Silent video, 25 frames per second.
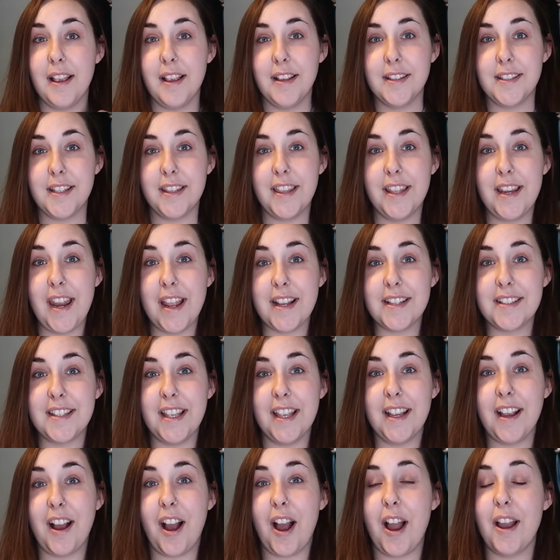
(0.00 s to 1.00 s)
So the next
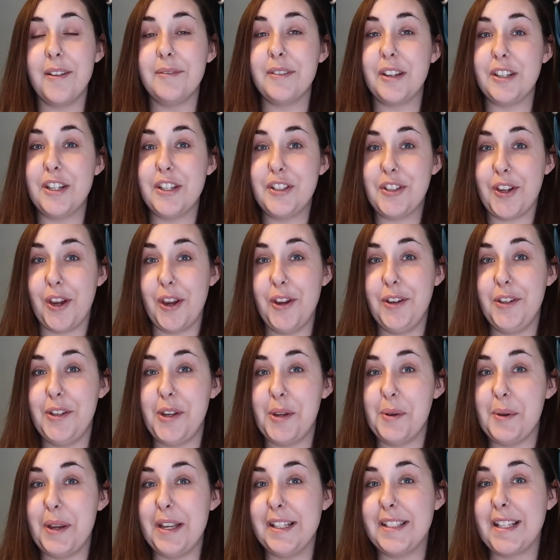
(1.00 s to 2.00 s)
thing I'm going to show
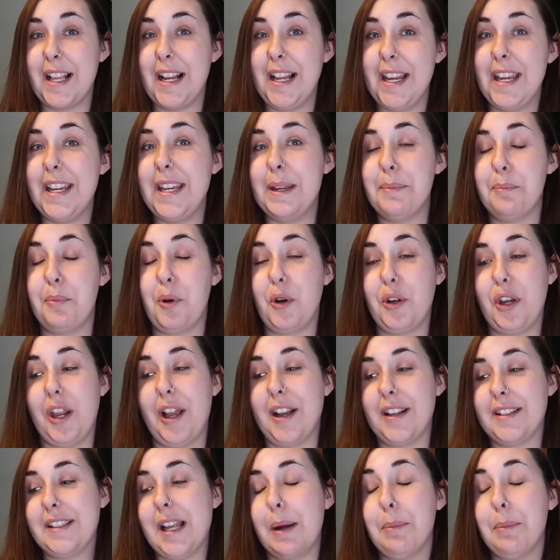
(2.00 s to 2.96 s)
you is cleaning products.